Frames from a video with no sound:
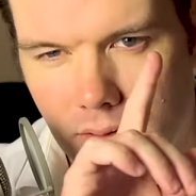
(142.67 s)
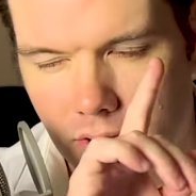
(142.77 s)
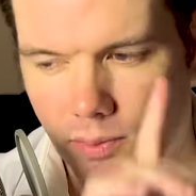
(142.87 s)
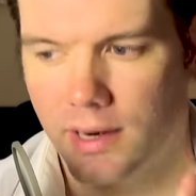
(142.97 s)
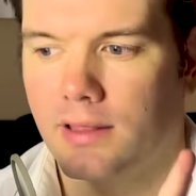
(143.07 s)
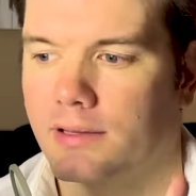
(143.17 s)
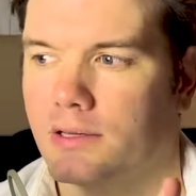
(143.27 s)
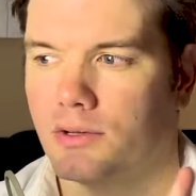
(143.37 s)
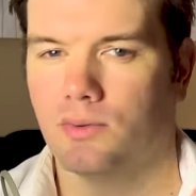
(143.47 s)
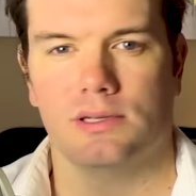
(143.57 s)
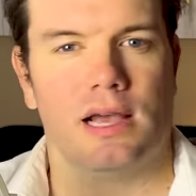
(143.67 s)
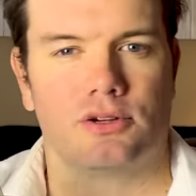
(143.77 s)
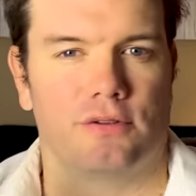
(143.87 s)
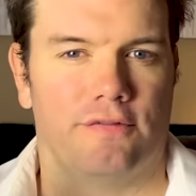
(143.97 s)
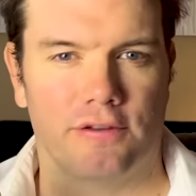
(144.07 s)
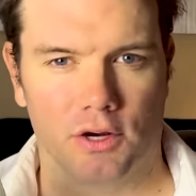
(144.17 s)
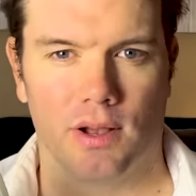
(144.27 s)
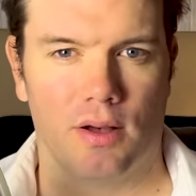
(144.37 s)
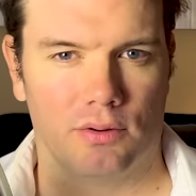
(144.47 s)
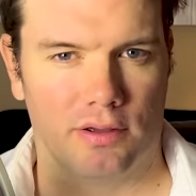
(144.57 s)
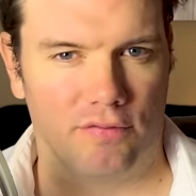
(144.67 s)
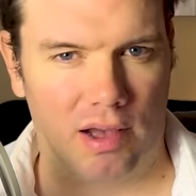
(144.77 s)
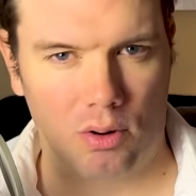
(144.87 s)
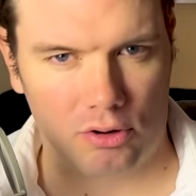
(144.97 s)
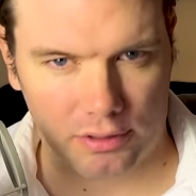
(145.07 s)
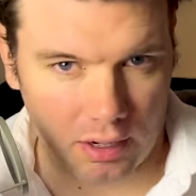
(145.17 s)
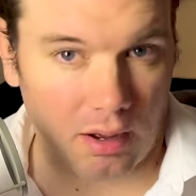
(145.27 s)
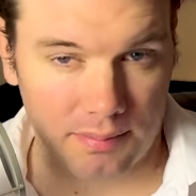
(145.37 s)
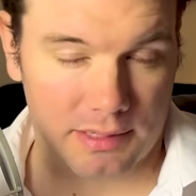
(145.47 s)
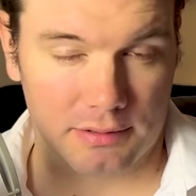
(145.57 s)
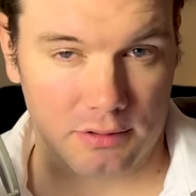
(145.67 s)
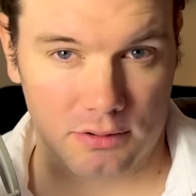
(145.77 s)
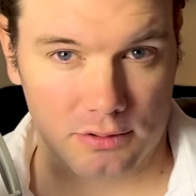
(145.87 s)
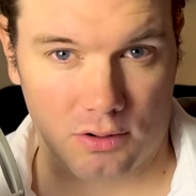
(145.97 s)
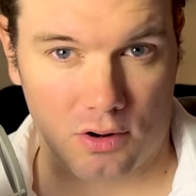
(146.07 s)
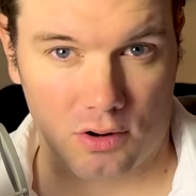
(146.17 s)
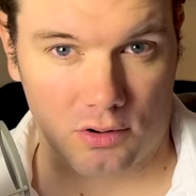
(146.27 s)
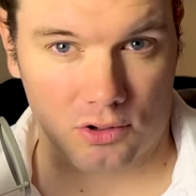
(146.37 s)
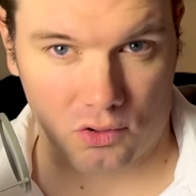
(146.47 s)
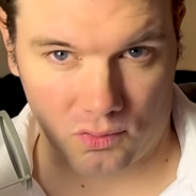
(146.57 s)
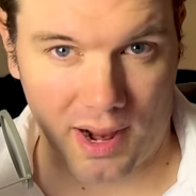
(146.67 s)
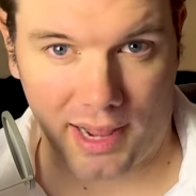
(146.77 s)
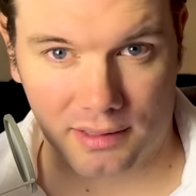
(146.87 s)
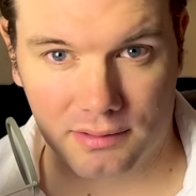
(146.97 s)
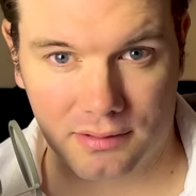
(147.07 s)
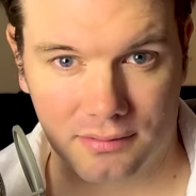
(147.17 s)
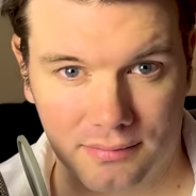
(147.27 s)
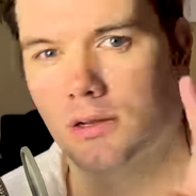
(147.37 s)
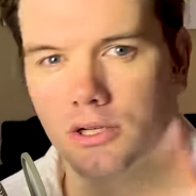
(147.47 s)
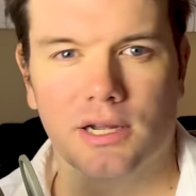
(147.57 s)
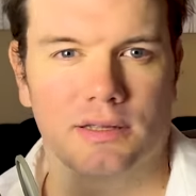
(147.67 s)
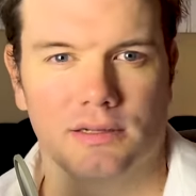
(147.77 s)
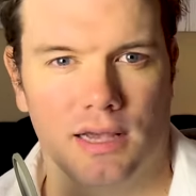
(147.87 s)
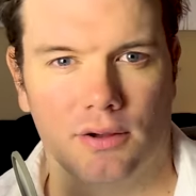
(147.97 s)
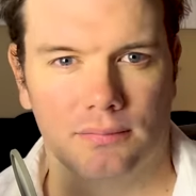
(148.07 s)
So what I'd like to do is actually figure out if our commenters are correct. Check this out.